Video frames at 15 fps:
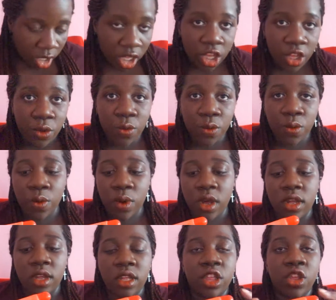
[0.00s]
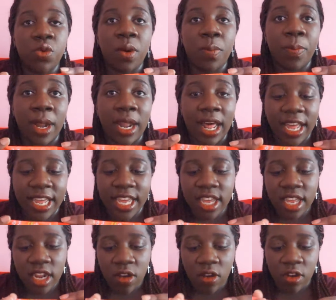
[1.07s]
you you apply
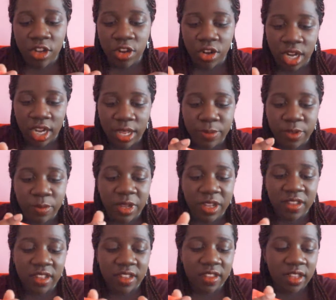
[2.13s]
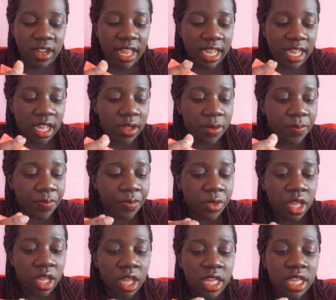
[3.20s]
it on your lips, because it's like a
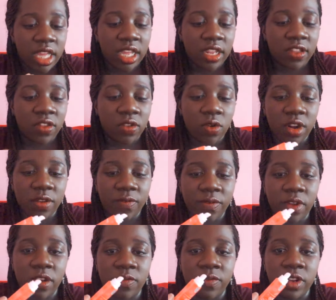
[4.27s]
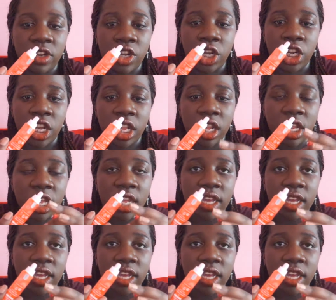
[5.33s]
it's sort of of a jelly